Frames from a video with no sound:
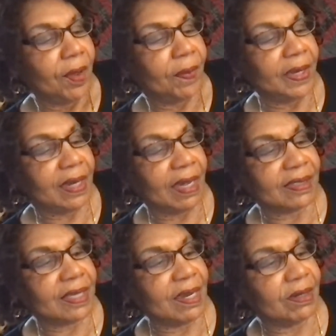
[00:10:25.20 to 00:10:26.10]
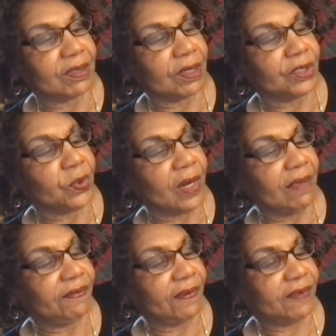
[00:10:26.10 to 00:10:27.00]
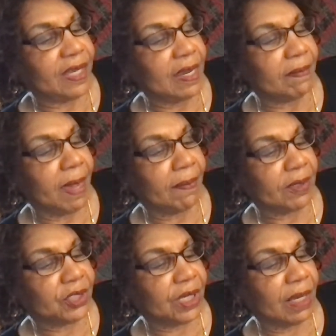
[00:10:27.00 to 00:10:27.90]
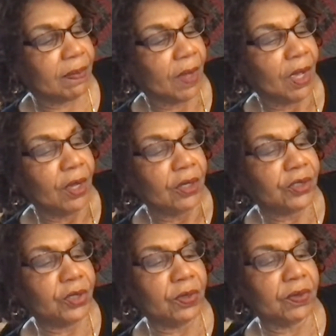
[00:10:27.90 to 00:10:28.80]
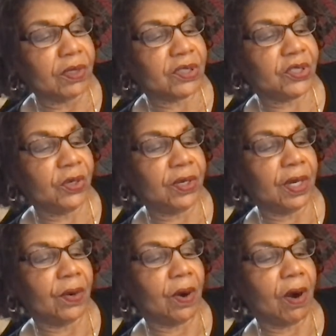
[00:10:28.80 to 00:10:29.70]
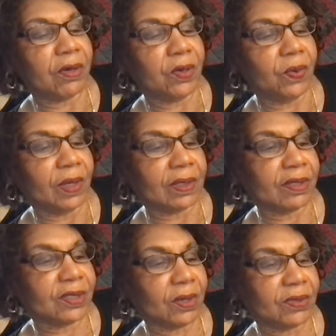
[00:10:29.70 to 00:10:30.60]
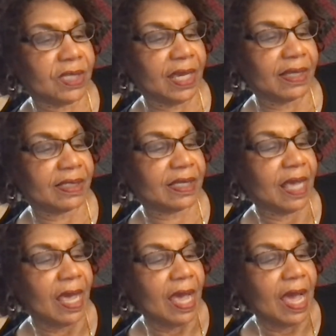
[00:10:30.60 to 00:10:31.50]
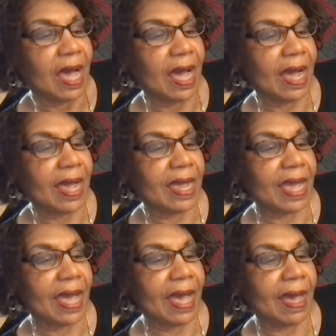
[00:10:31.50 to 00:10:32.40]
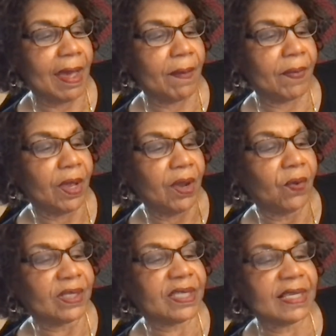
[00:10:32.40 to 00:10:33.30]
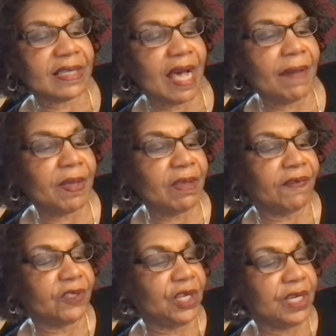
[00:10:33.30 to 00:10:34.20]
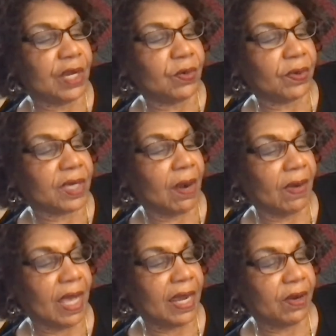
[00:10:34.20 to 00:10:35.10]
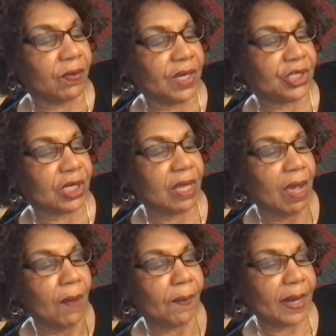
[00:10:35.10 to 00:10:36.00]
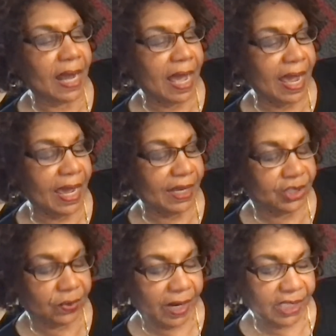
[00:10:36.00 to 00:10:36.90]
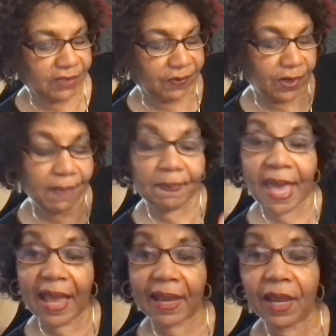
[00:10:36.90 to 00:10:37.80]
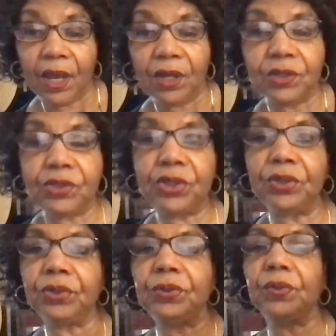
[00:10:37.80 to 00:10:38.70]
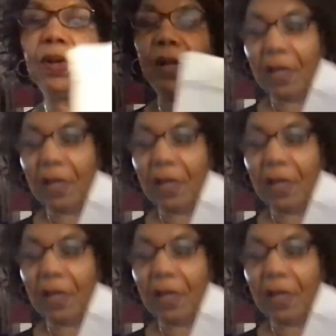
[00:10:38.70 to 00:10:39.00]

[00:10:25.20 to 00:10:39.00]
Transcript: because here's a 2015 membership to the Studio Art Quilt Associates. I am, well, it says I'm in the Virginia and North Carolina region, but I transferred it back to